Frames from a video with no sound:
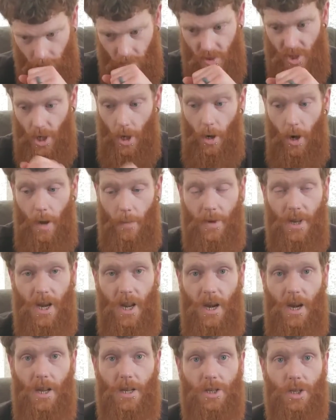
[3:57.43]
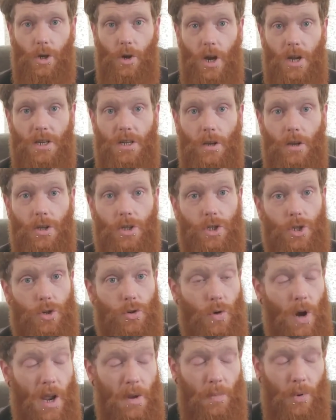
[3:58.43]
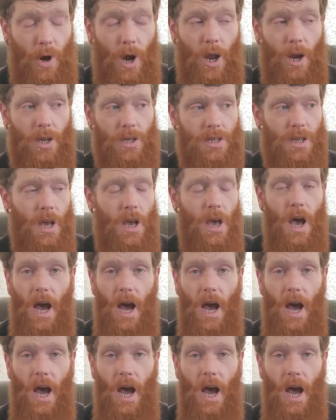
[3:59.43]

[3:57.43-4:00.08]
So I mean, it is a great deal. It's great products.